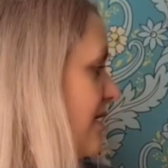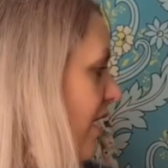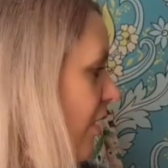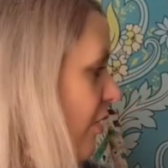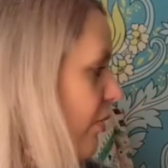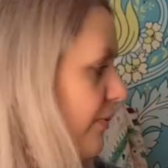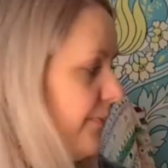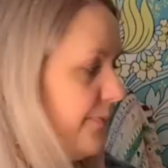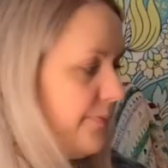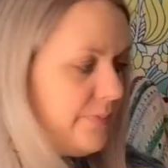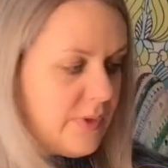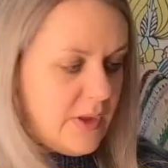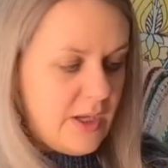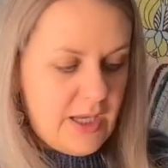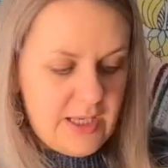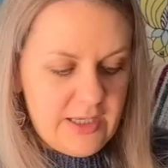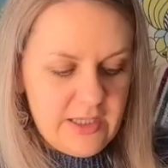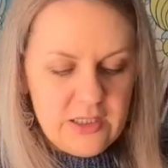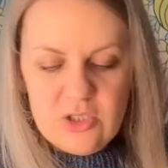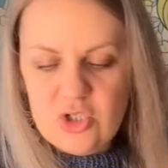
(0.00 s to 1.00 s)
Oh,
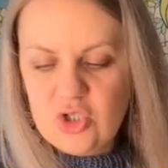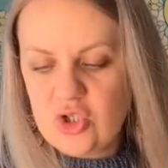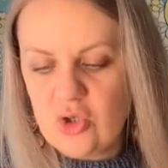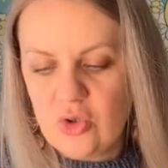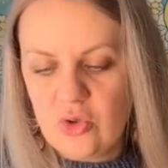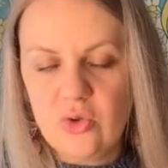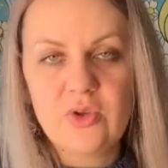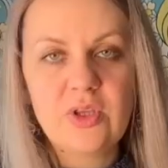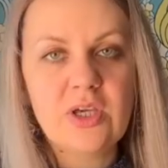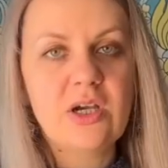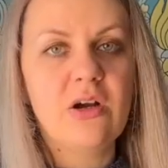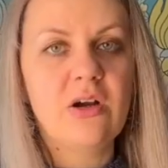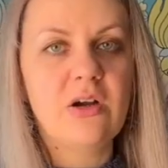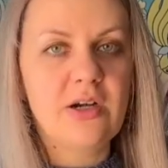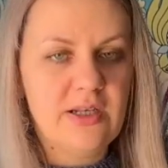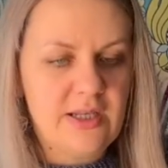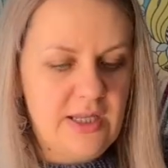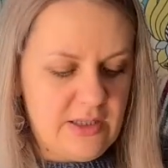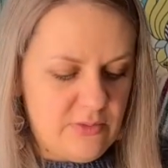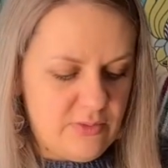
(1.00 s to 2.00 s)
I didn't show you the
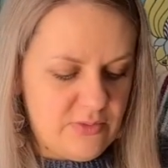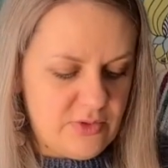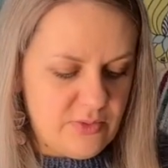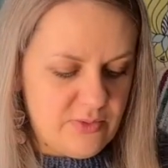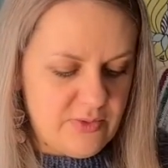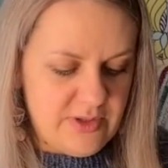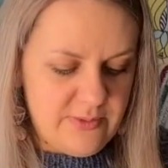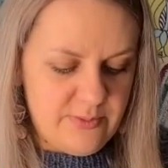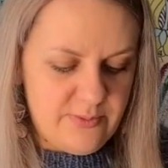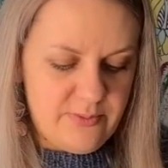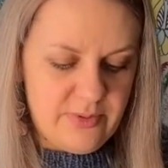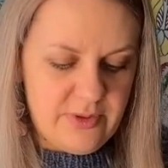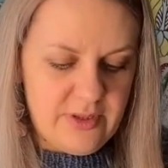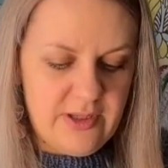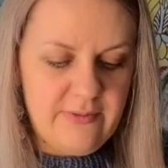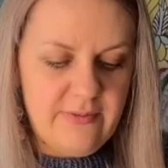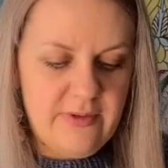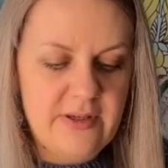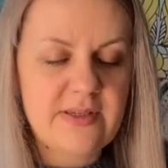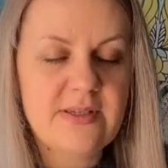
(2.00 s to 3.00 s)
card that was with the
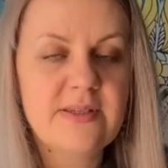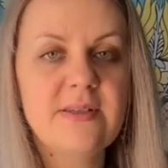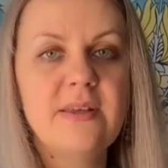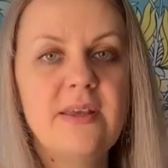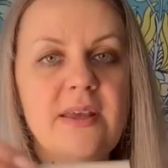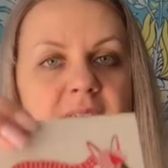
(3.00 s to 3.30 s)
previous